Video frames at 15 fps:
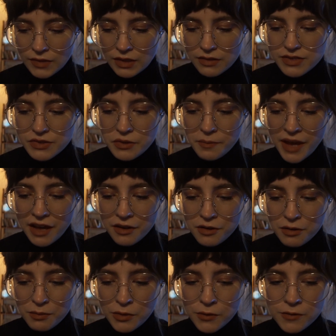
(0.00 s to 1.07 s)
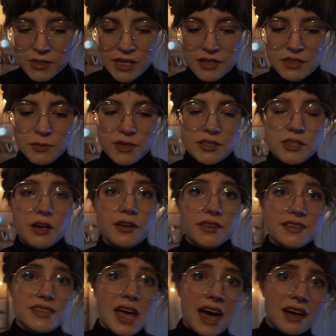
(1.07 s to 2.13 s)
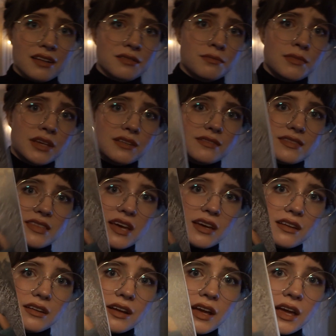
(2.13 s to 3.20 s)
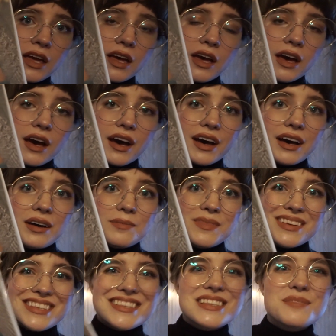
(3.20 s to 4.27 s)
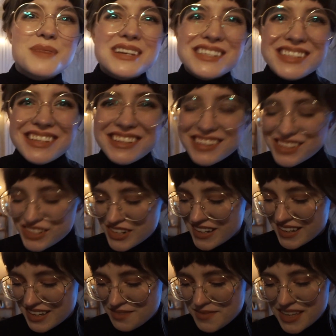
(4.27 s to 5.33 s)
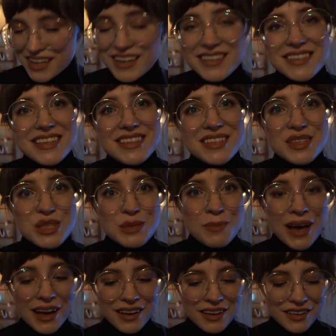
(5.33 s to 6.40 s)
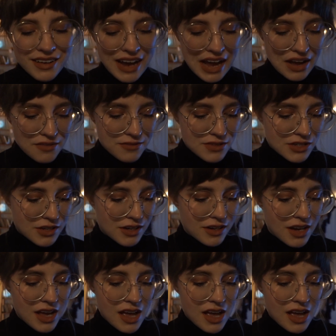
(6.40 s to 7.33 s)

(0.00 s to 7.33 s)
So the pattern Moon Dust, which are this hat and mitt set, is especially intriguing because it's inspired after